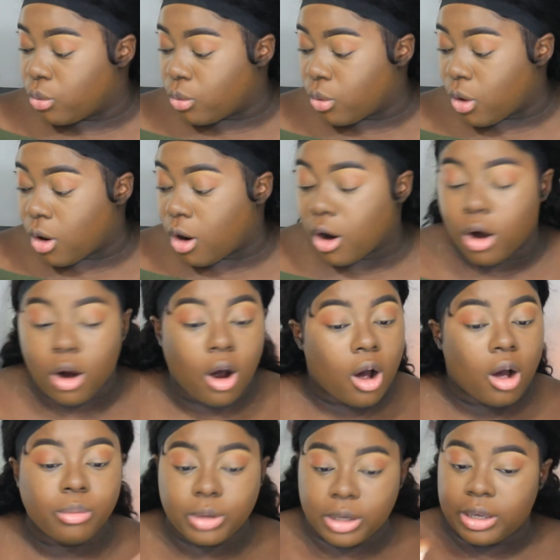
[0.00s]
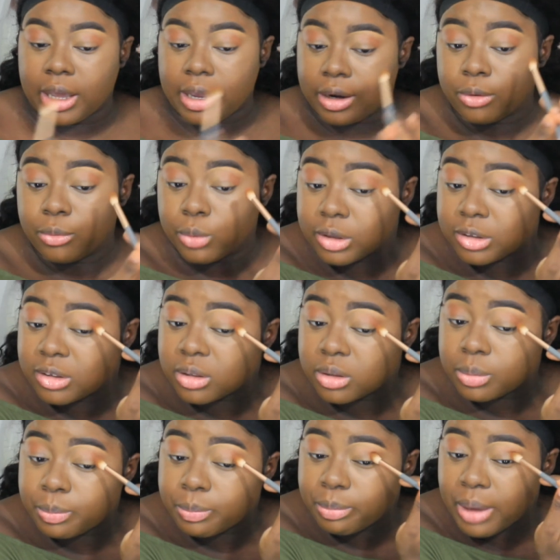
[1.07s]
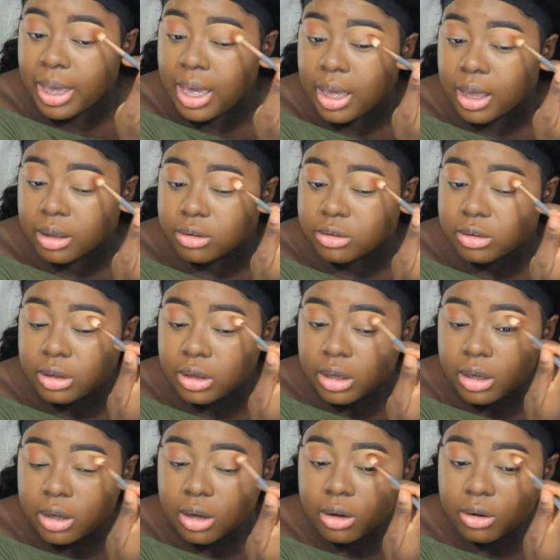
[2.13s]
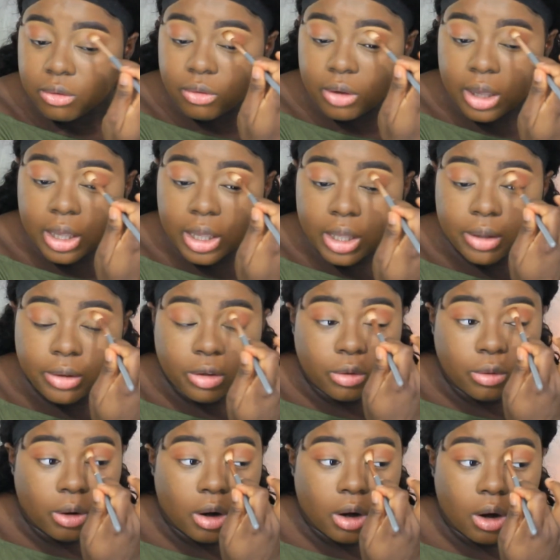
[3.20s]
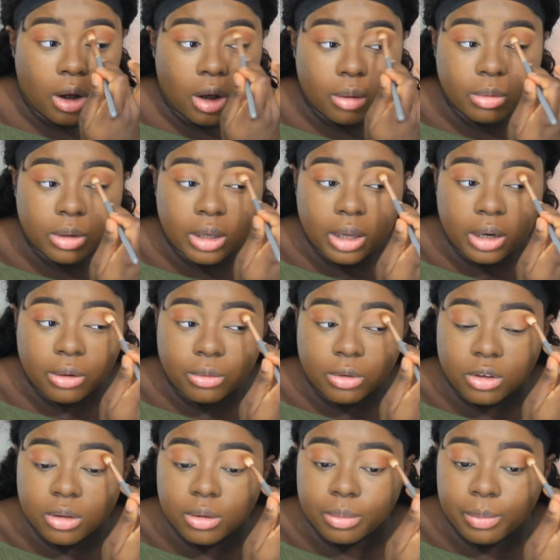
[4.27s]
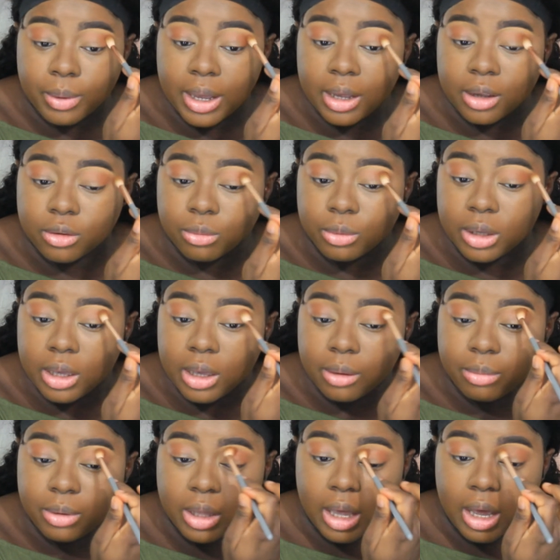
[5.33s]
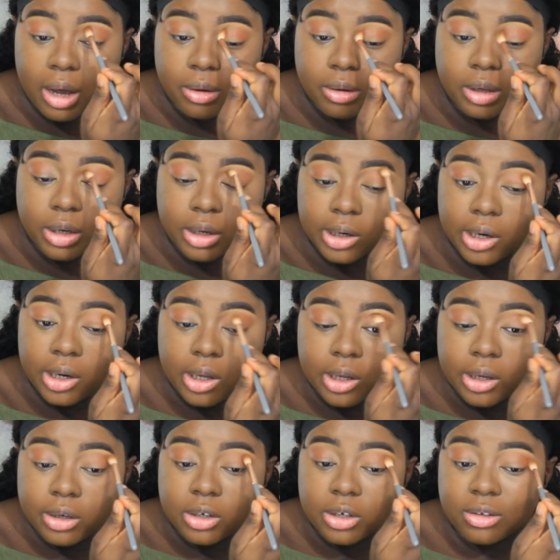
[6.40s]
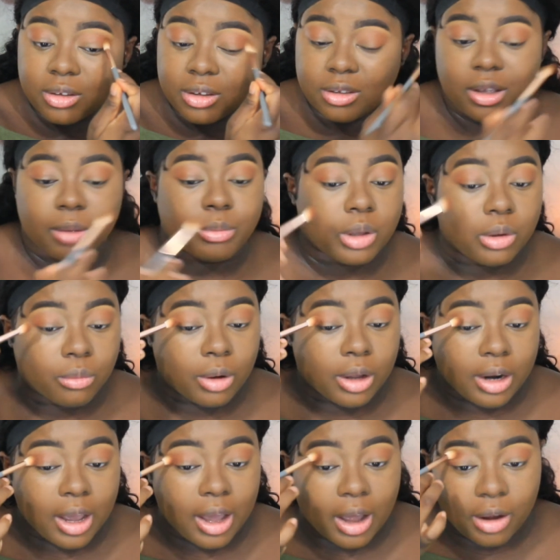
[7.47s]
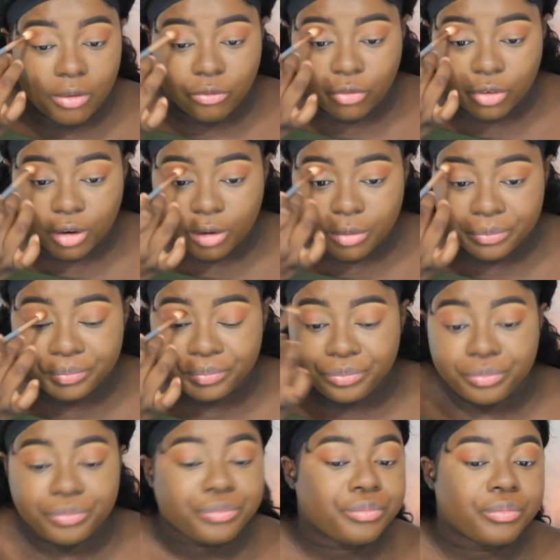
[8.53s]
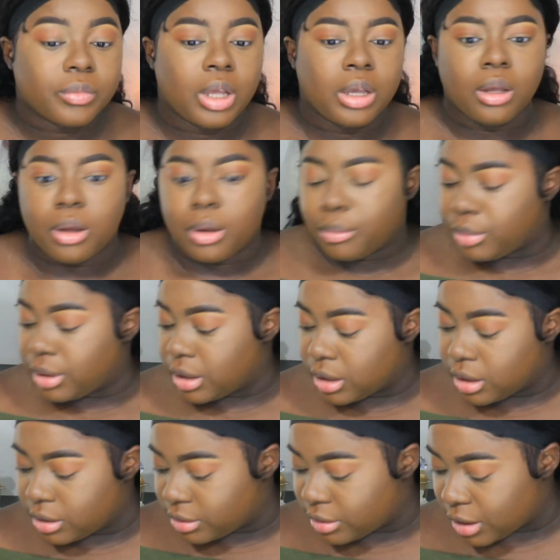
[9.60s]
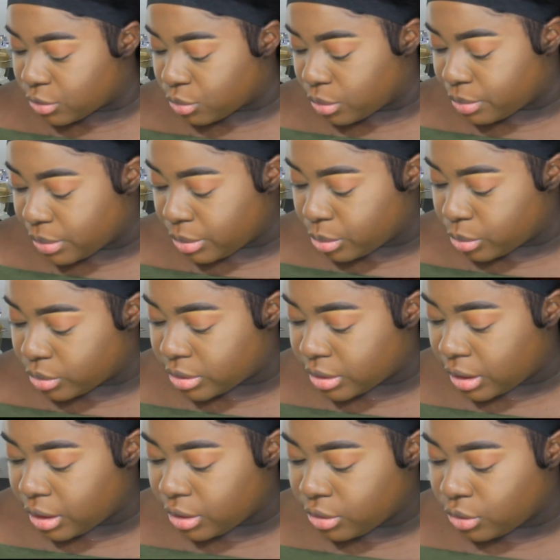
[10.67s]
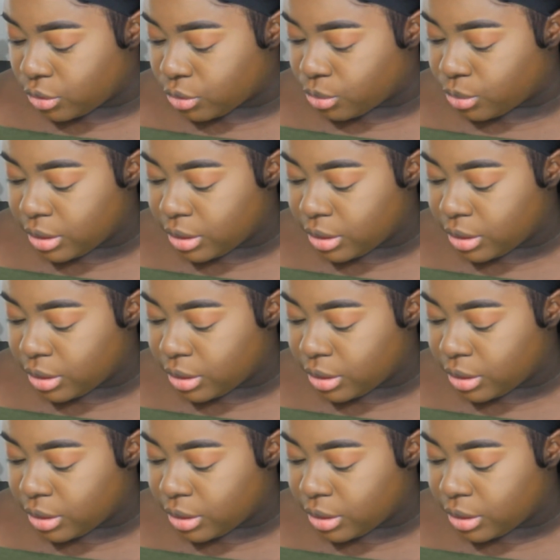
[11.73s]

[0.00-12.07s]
are obligated respect. Okay? You are obligated respect. We can't be out here just accepting whatever because that's what people tell you.